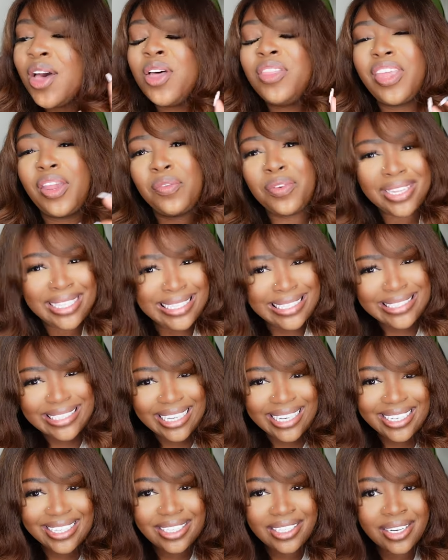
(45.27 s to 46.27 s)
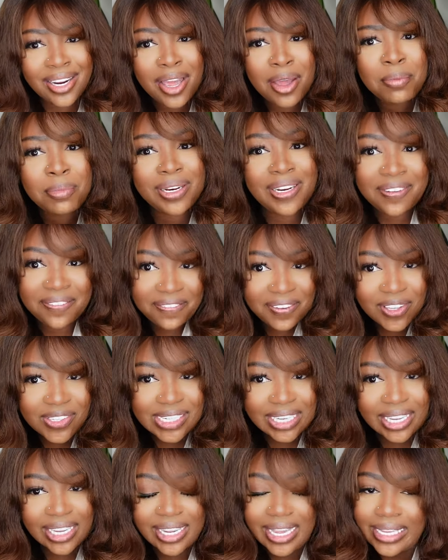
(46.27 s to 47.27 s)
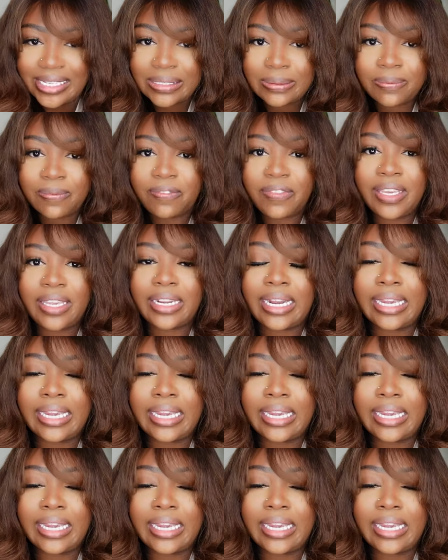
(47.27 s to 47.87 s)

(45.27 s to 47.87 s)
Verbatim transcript: They really didn't, but it feels like a custom fit.